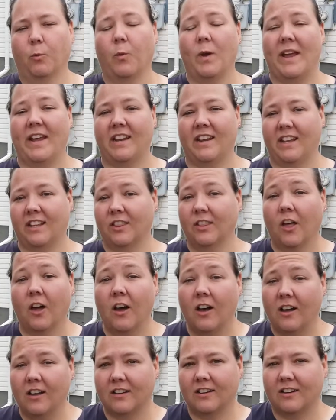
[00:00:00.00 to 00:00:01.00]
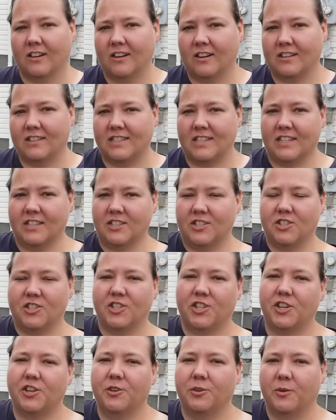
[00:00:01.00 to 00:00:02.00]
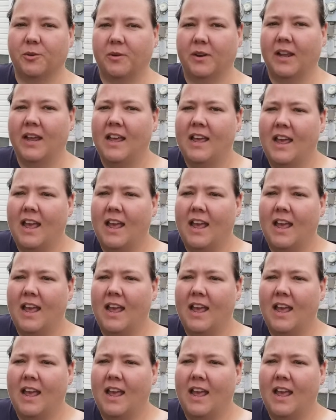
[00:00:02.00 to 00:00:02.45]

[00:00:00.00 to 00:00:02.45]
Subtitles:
waiting longer since June.